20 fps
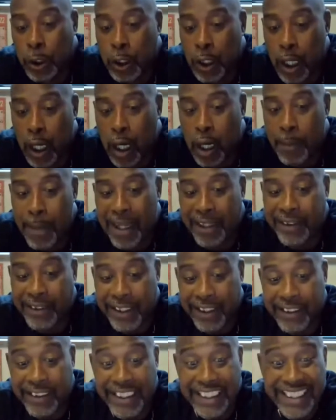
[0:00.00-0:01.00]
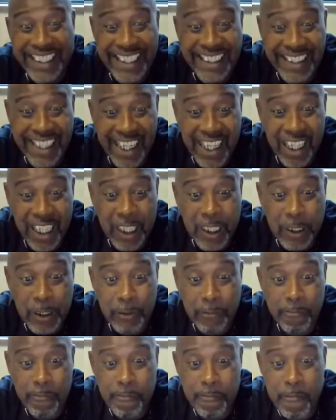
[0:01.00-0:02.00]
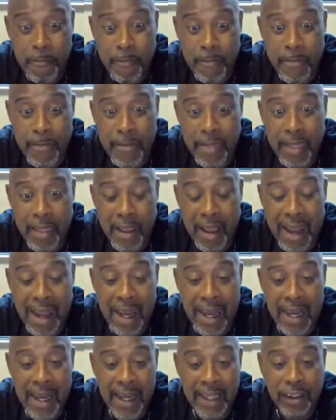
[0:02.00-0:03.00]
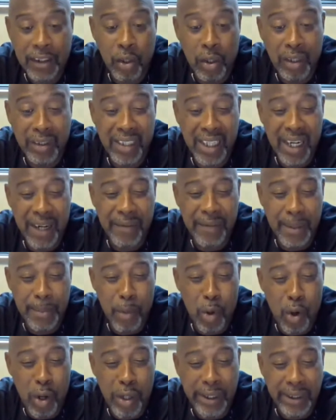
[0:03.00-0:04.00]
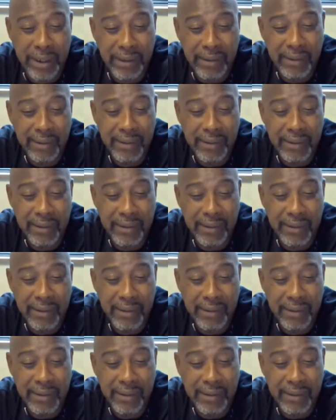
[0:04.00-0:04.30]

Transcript: My sister, Danielle, I talk to her every morning.